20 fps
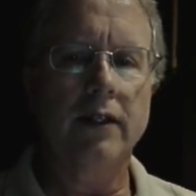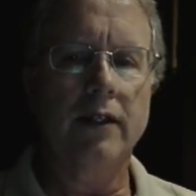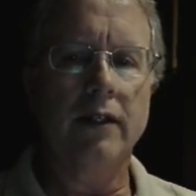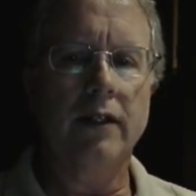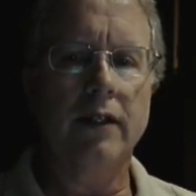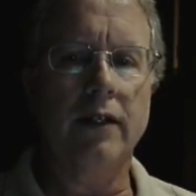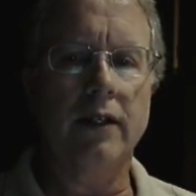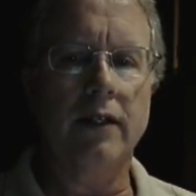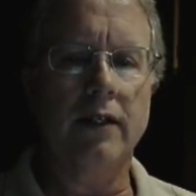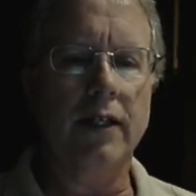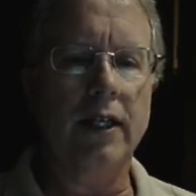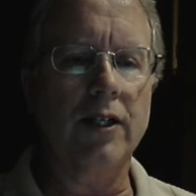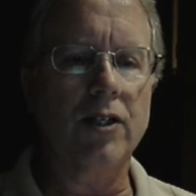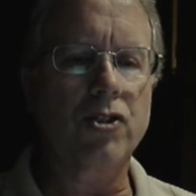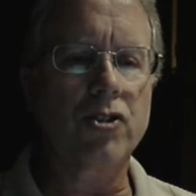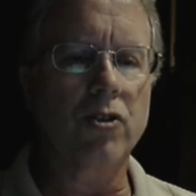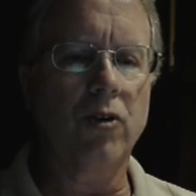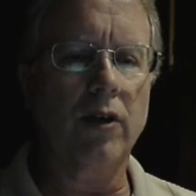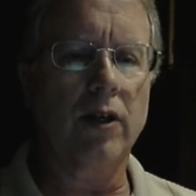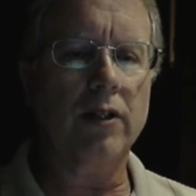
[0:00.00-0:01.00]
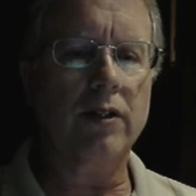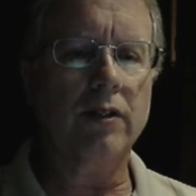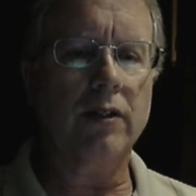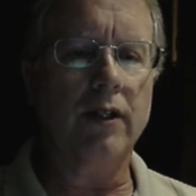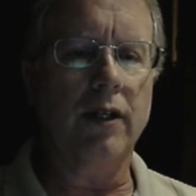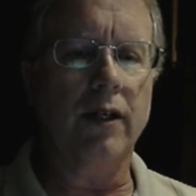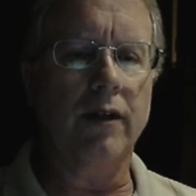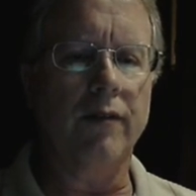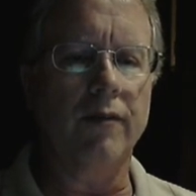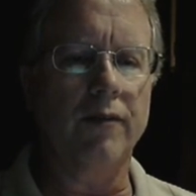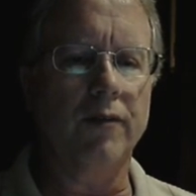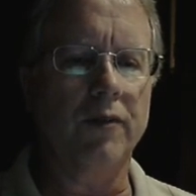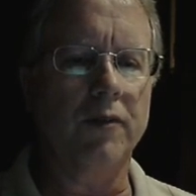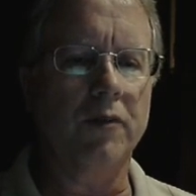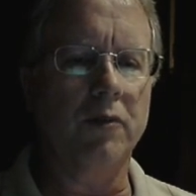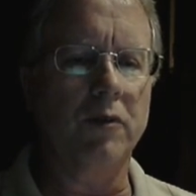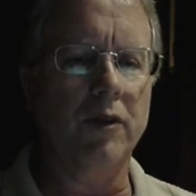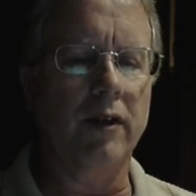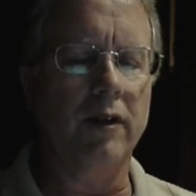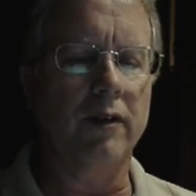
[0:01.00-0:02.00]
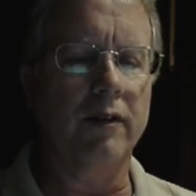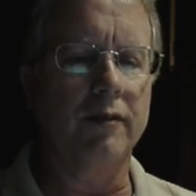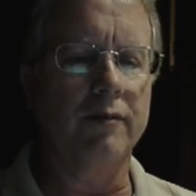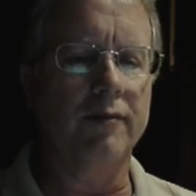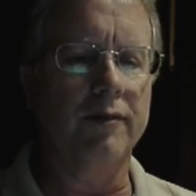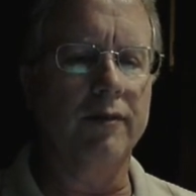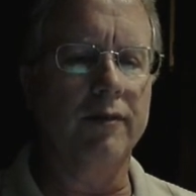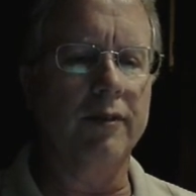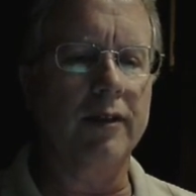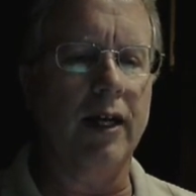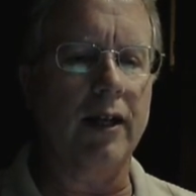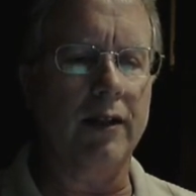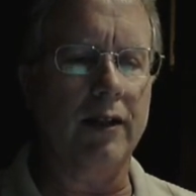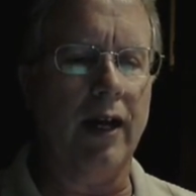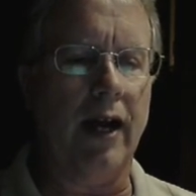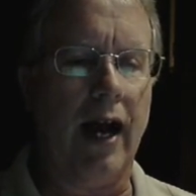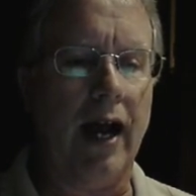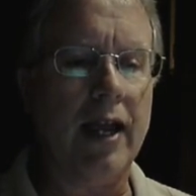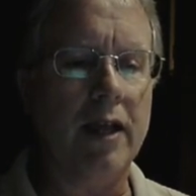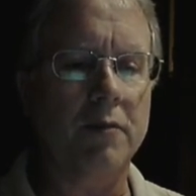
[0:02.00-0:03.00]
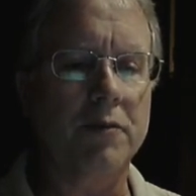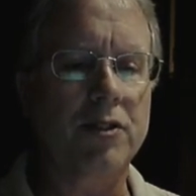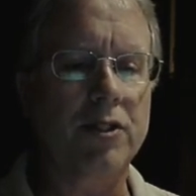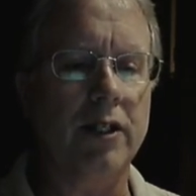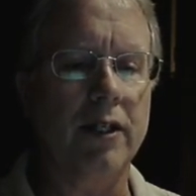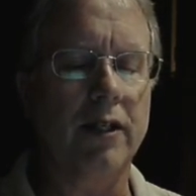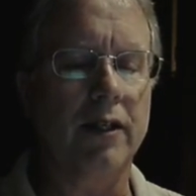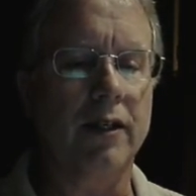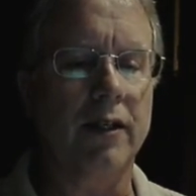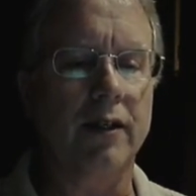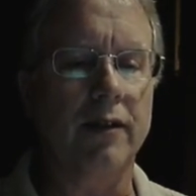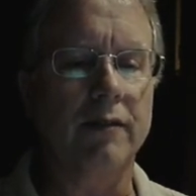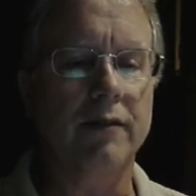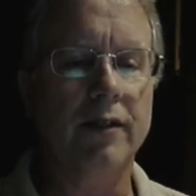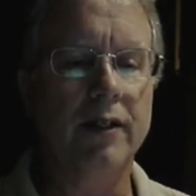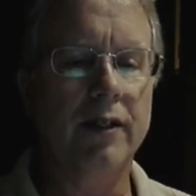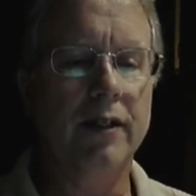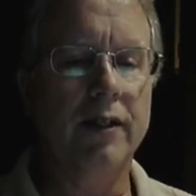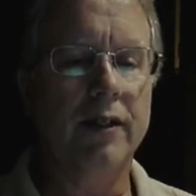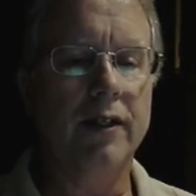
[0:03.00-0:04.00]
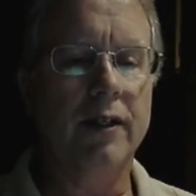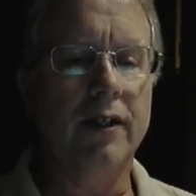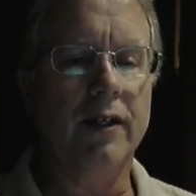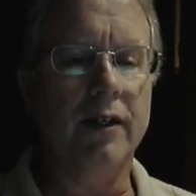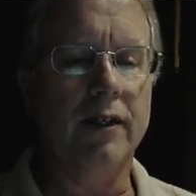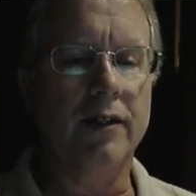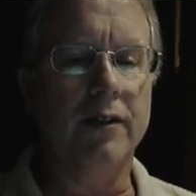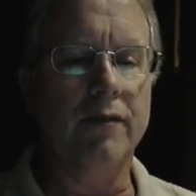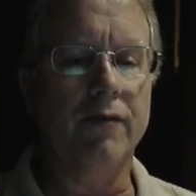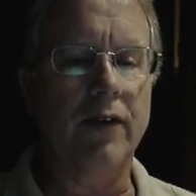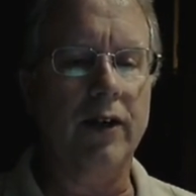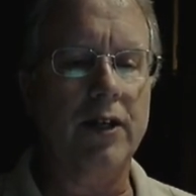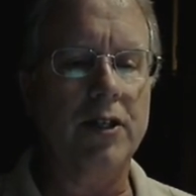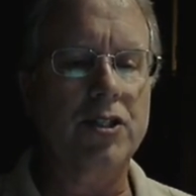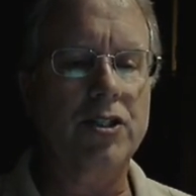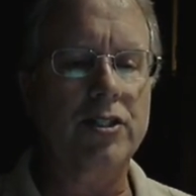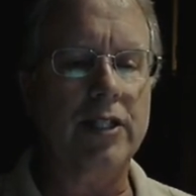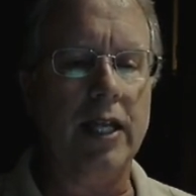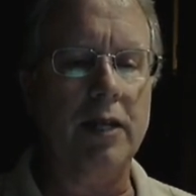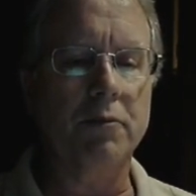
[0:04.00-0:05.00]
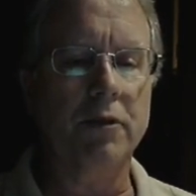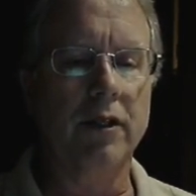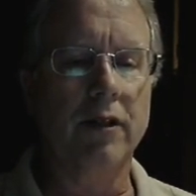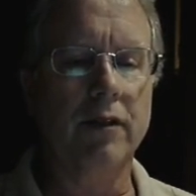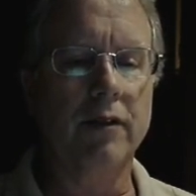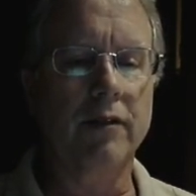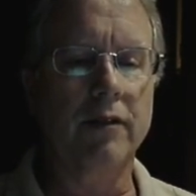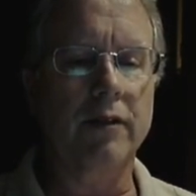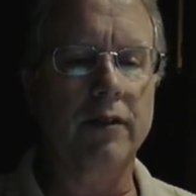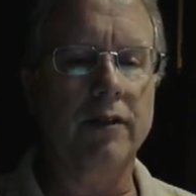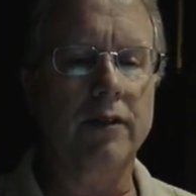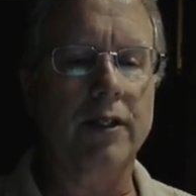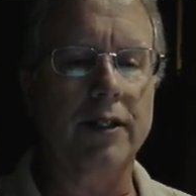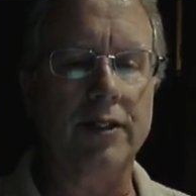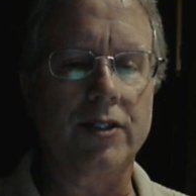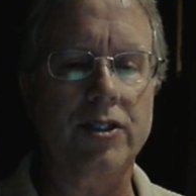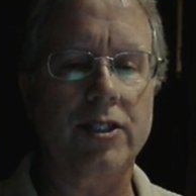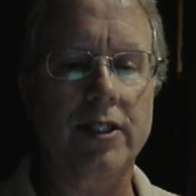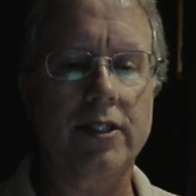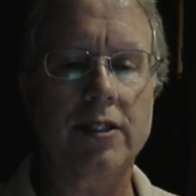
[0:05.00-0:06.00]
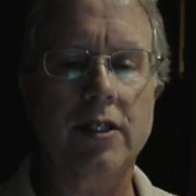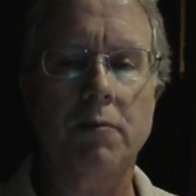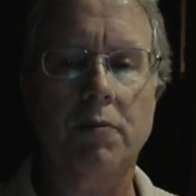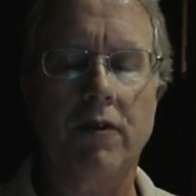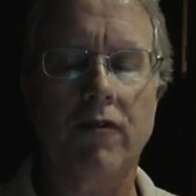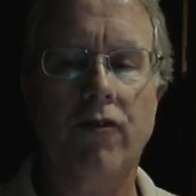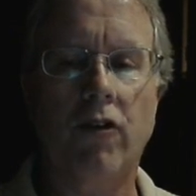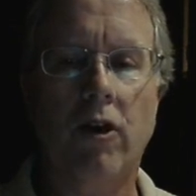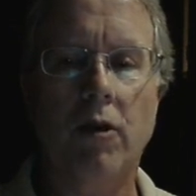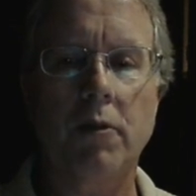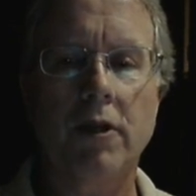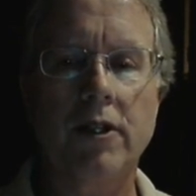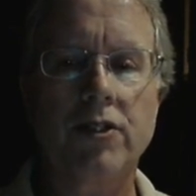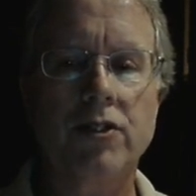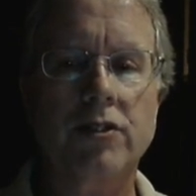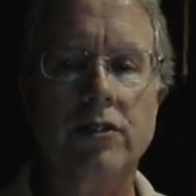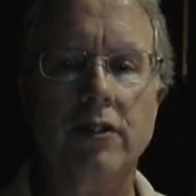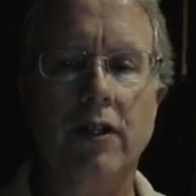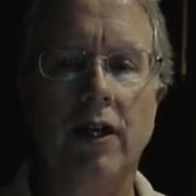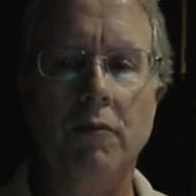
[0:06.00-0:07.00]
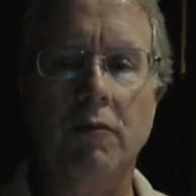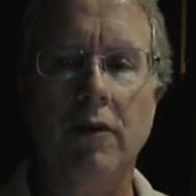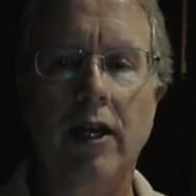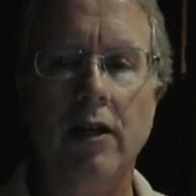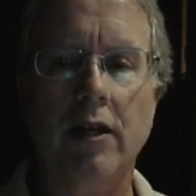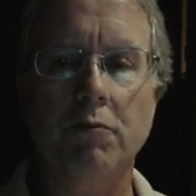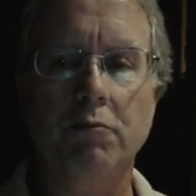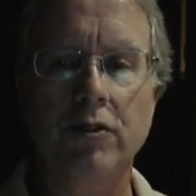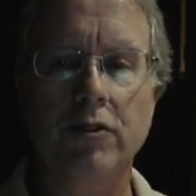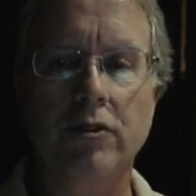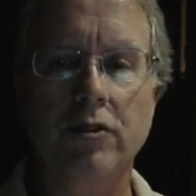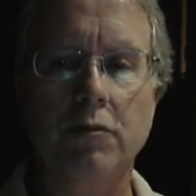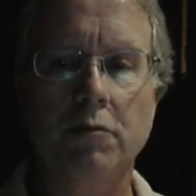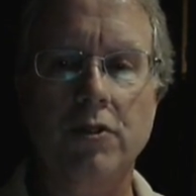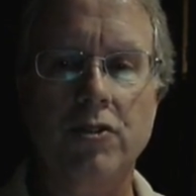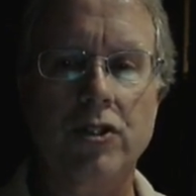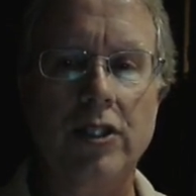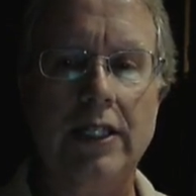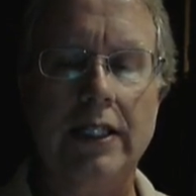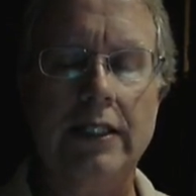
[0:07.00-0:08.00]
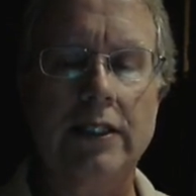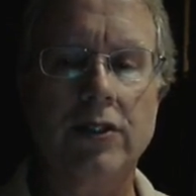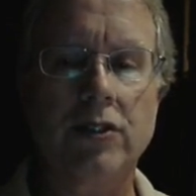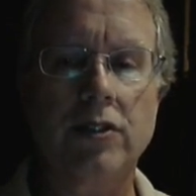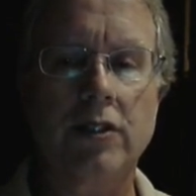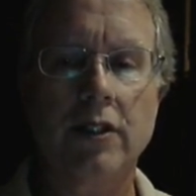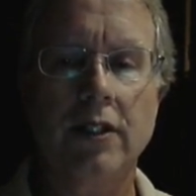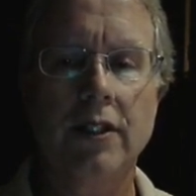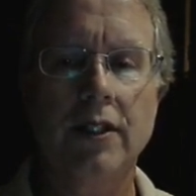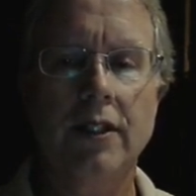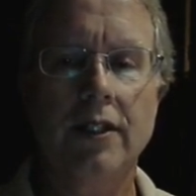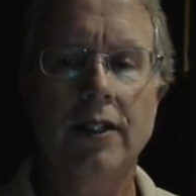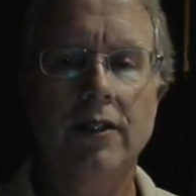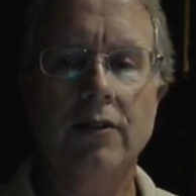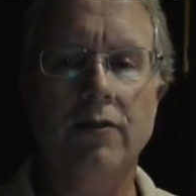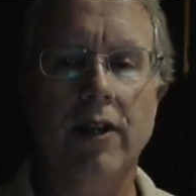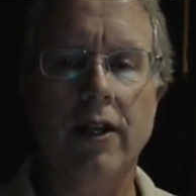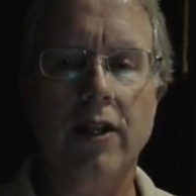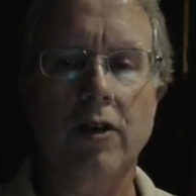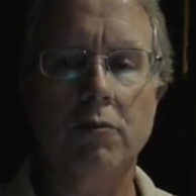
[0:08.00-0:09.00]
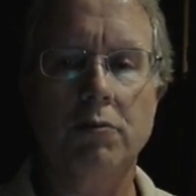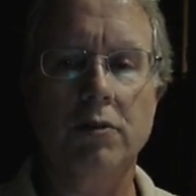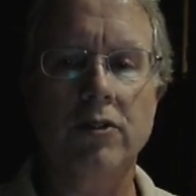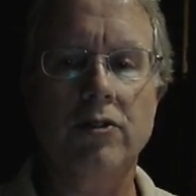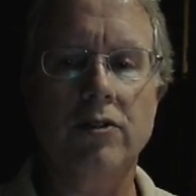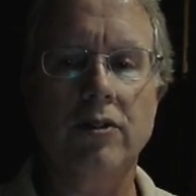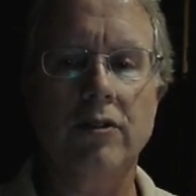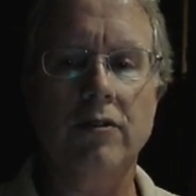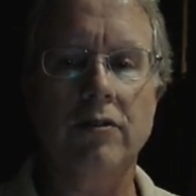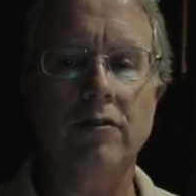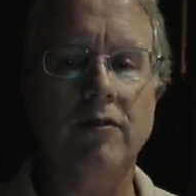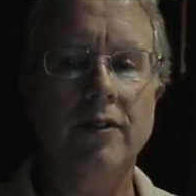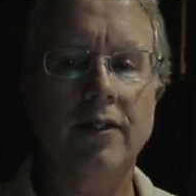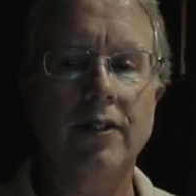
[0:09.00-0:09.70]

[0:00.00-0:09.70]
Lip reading: In short, I am seeing a very stable, consistent performance on my Ubuntu machines running Ubuntu